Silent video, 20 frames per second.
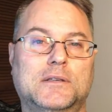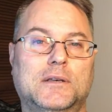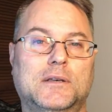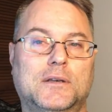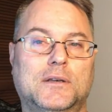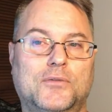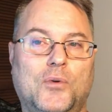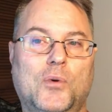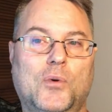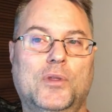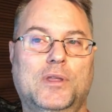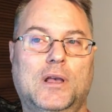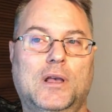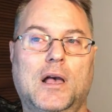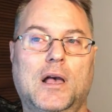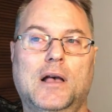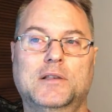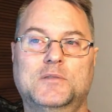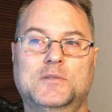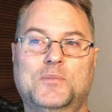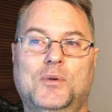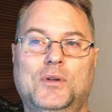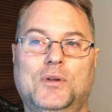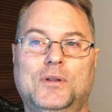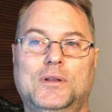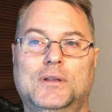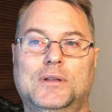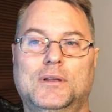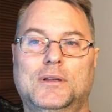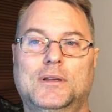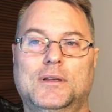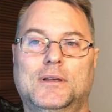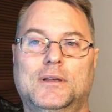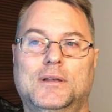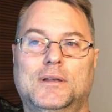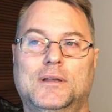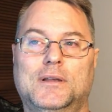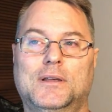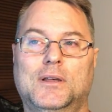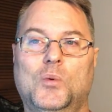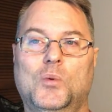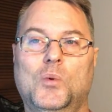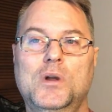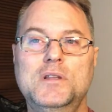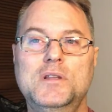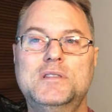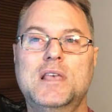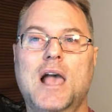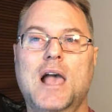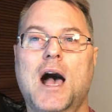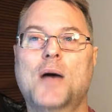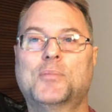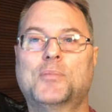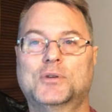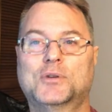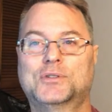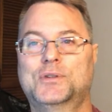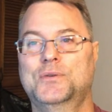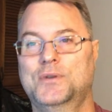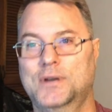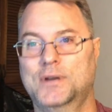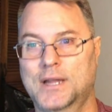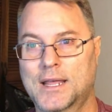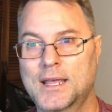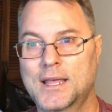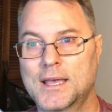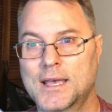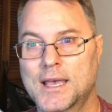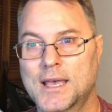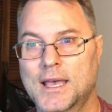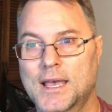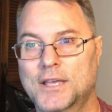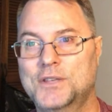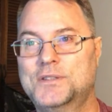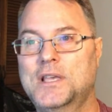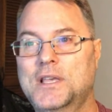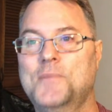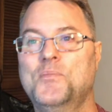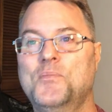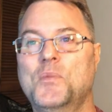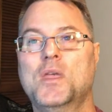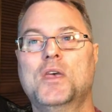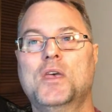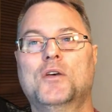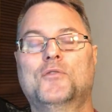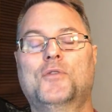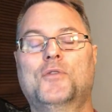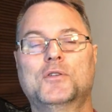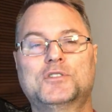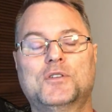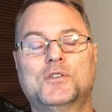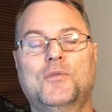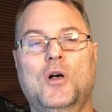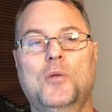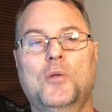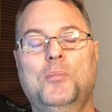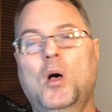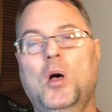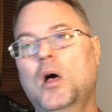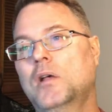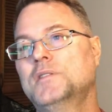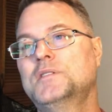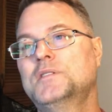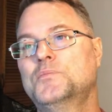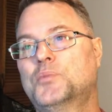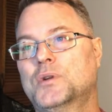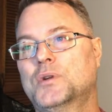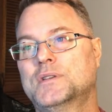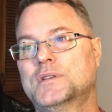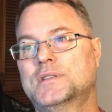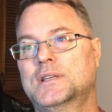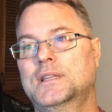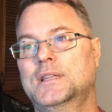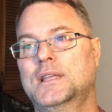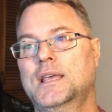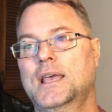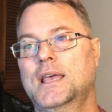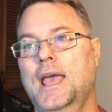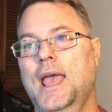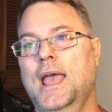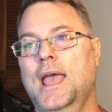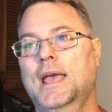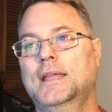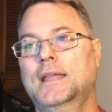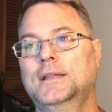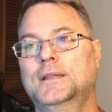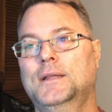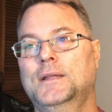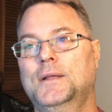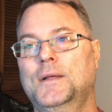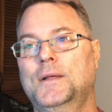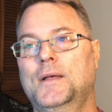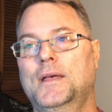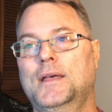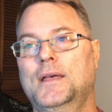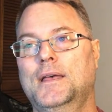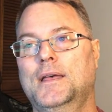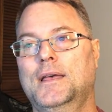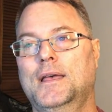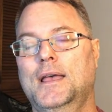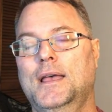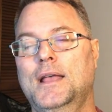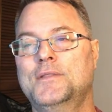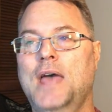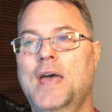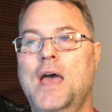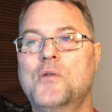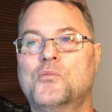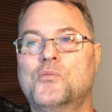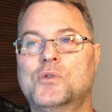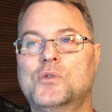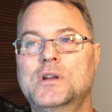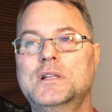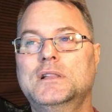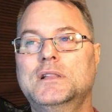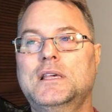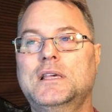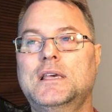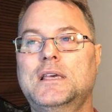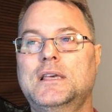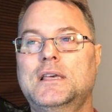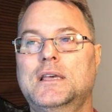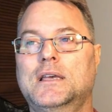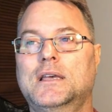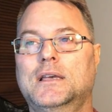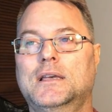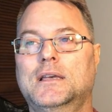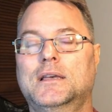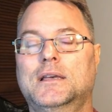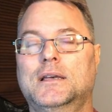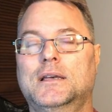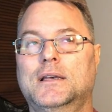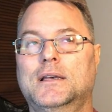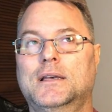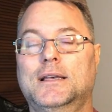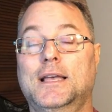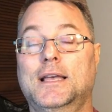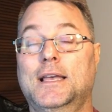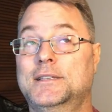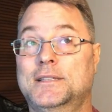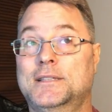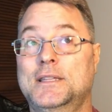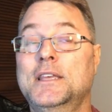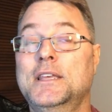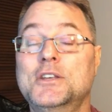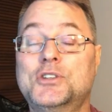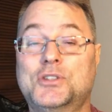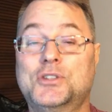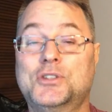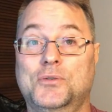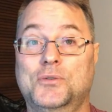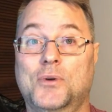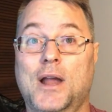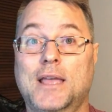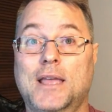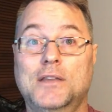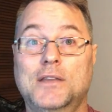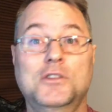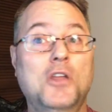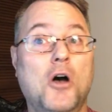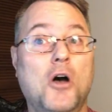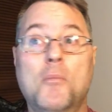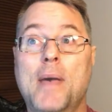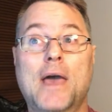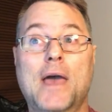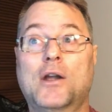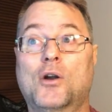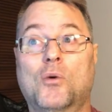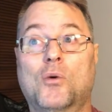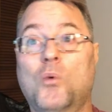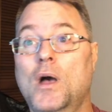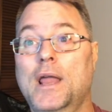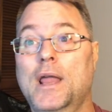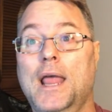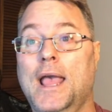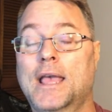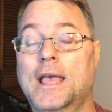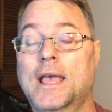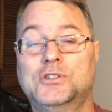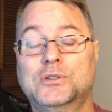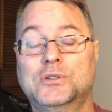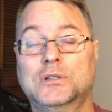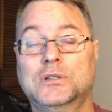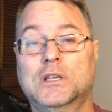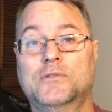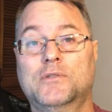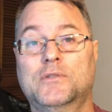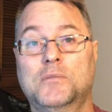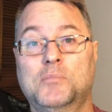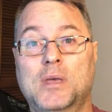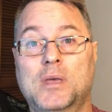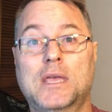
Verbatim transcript: What is the opportunity? You see, first of all, Paul's in prison, and and that really is an issue, right? No matter what age you live in, being in prison. But